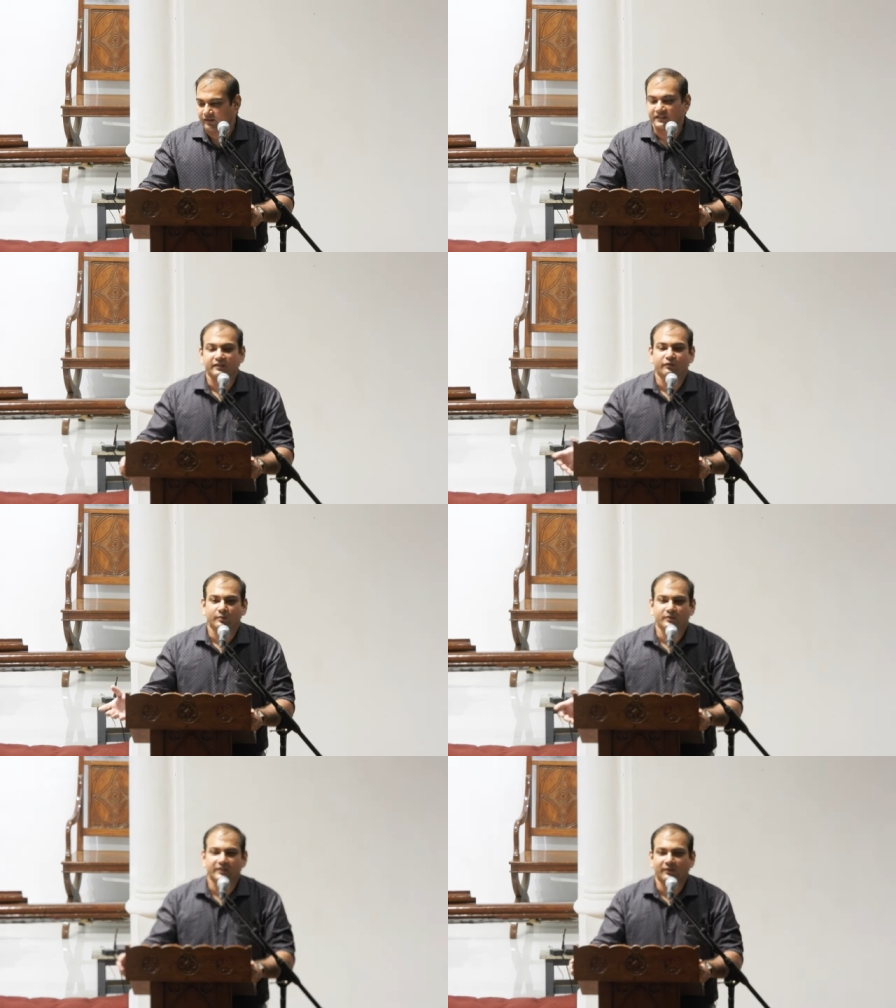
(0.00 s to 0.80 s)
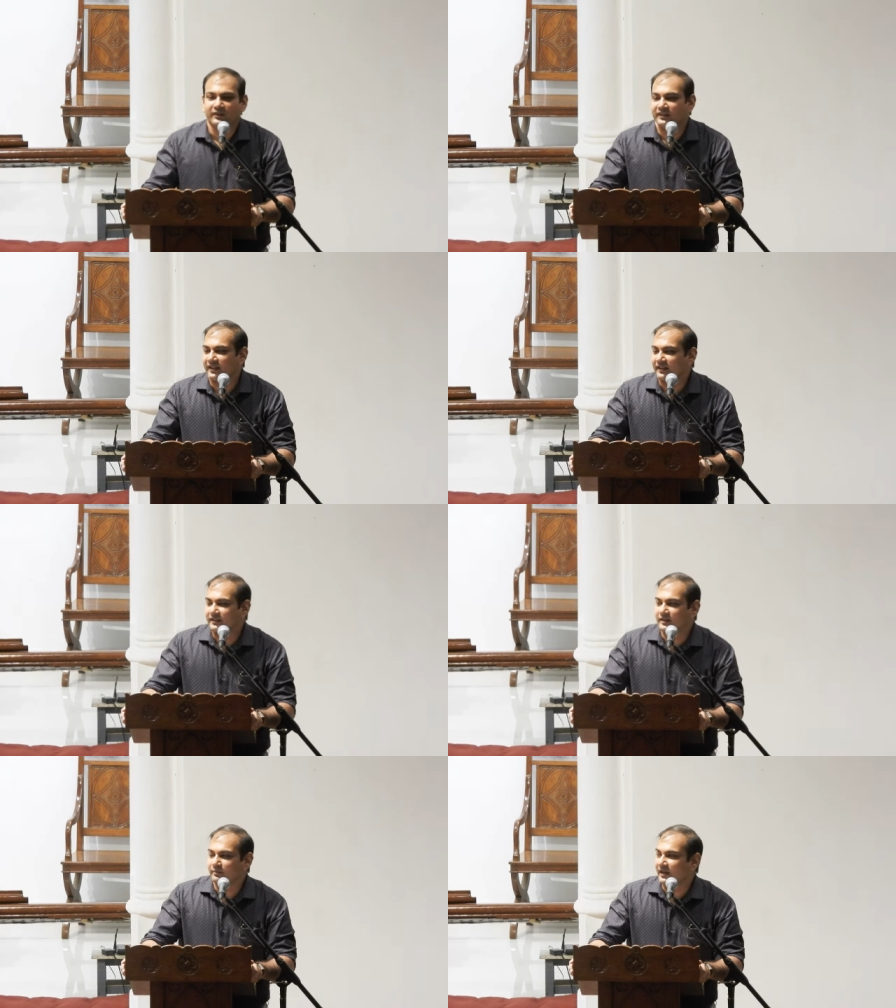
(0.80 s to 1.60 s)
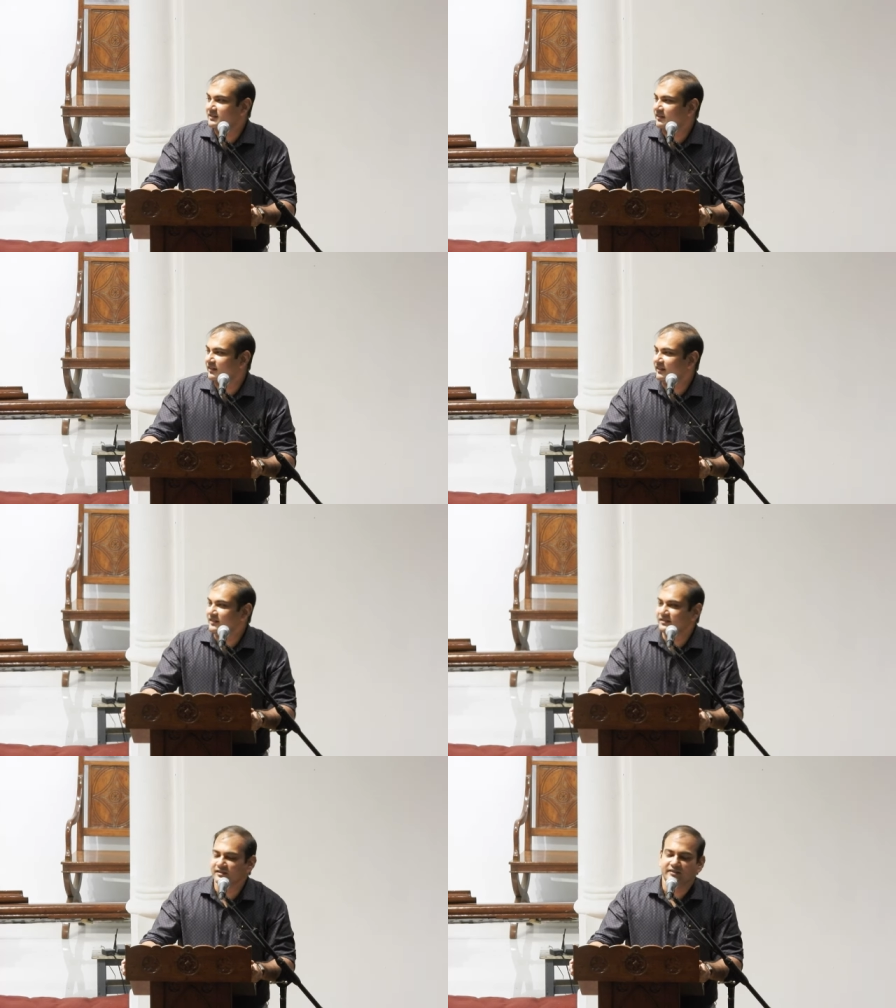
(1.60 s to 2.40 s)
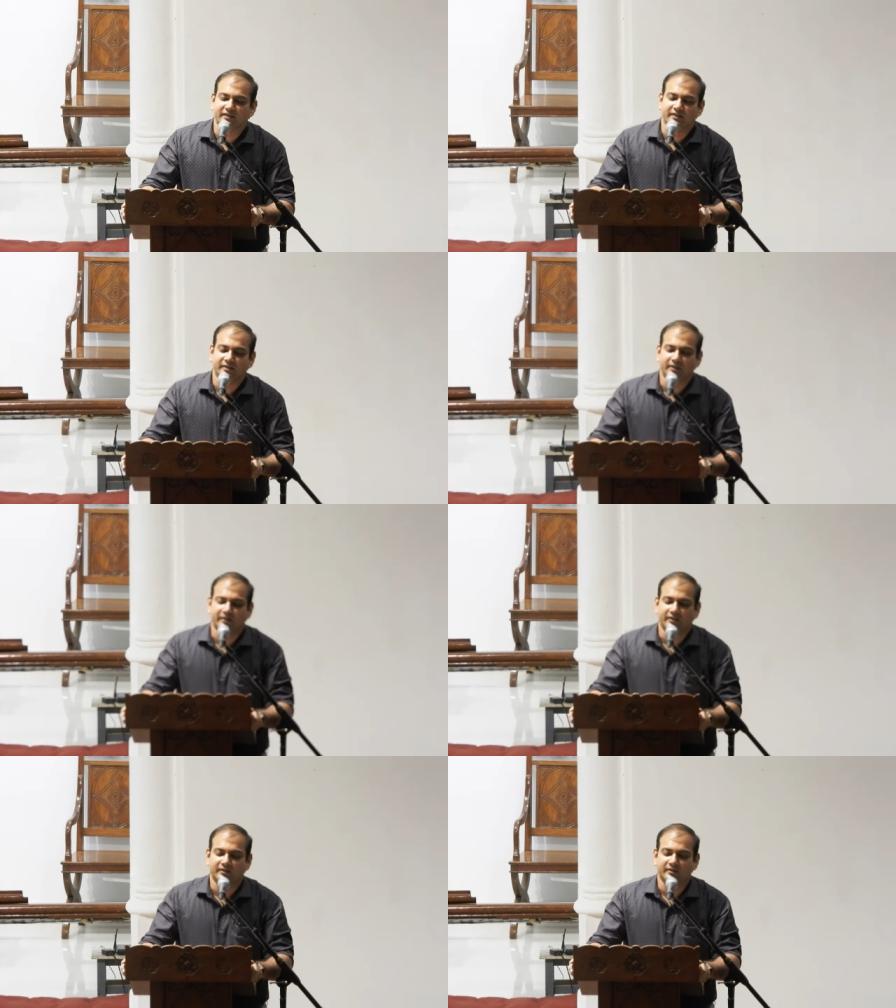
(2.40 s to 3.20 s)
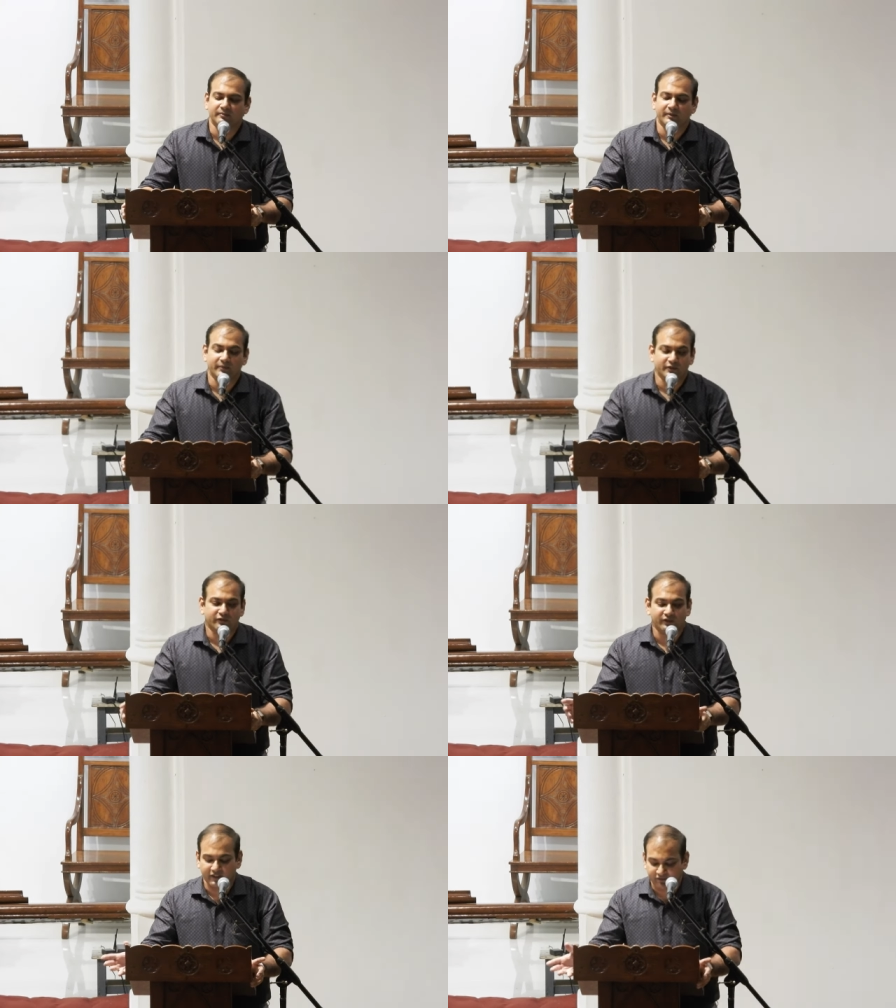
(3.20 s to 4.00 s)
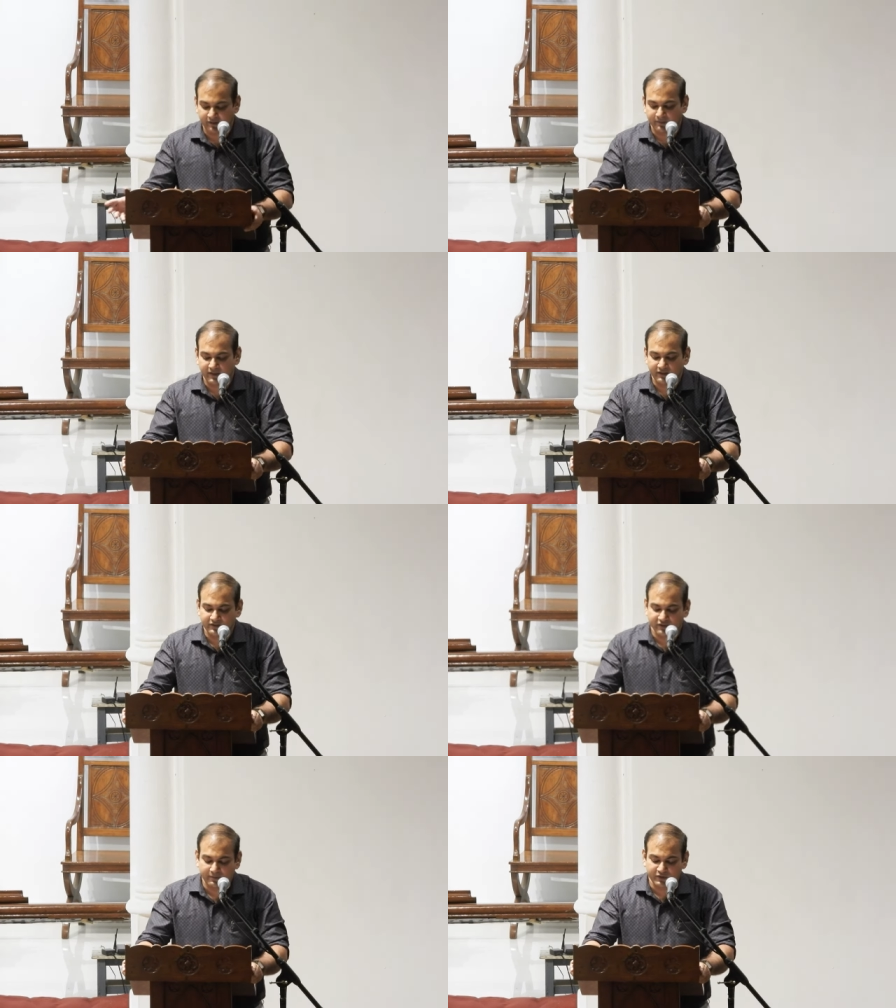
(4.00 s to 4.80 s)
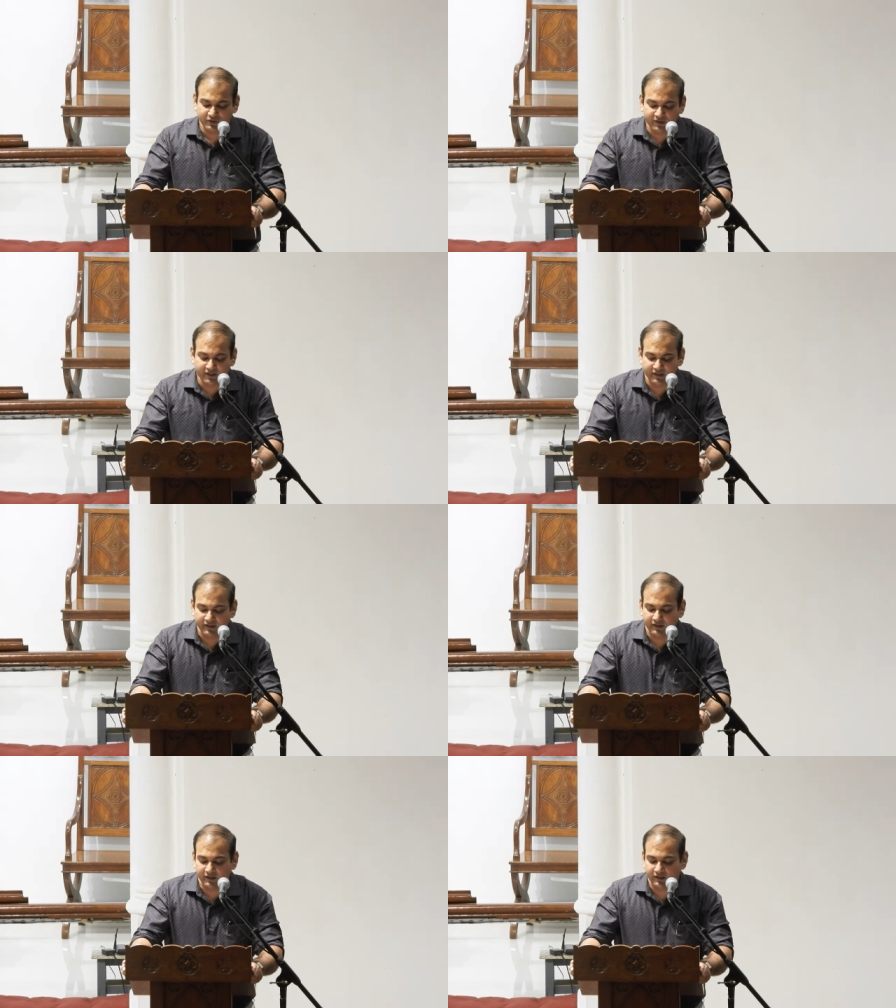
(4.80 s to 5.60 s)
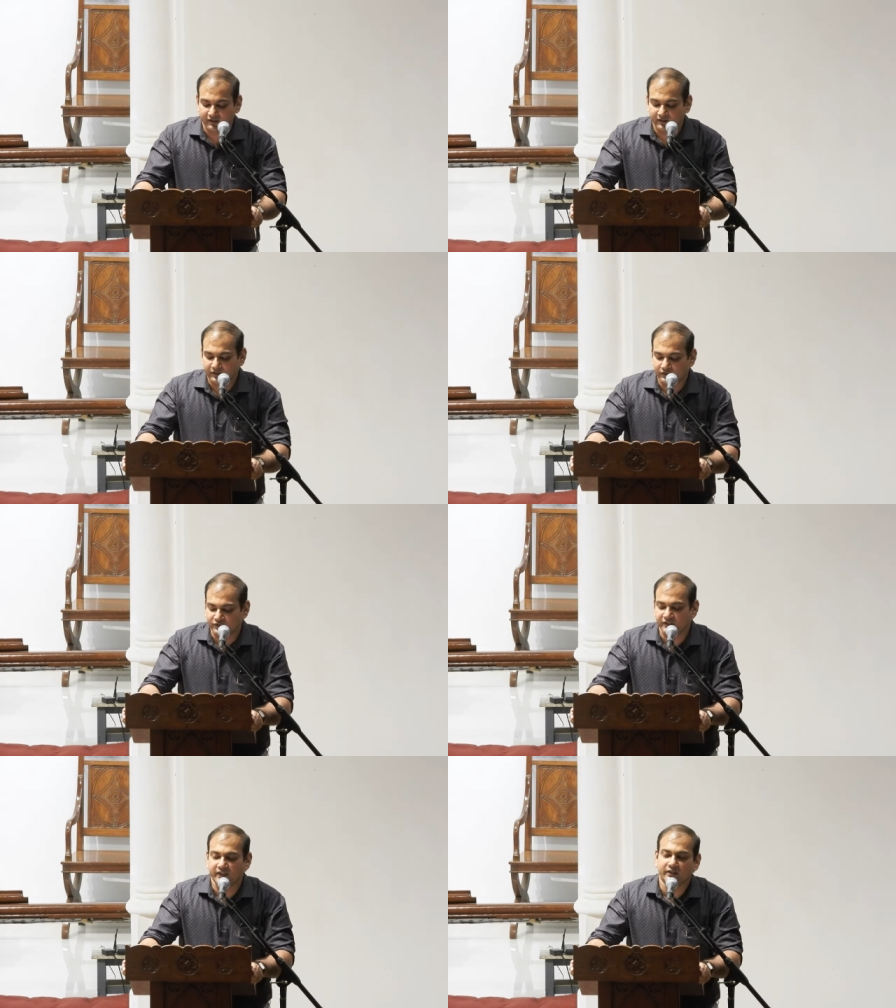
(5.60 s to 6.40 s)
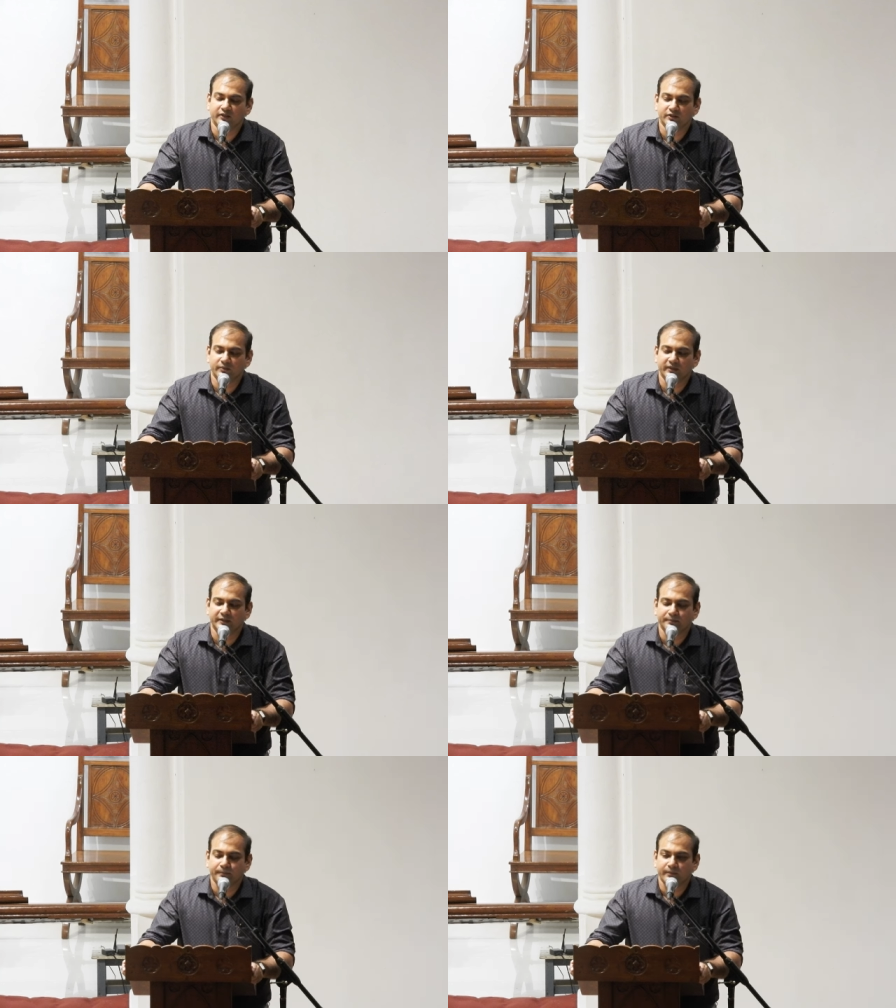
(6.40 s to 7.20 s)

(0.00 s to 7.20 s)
first and foremost, I want to thank the pastor and the LCC uh, members for giving me this opportunity uh, to share God's word.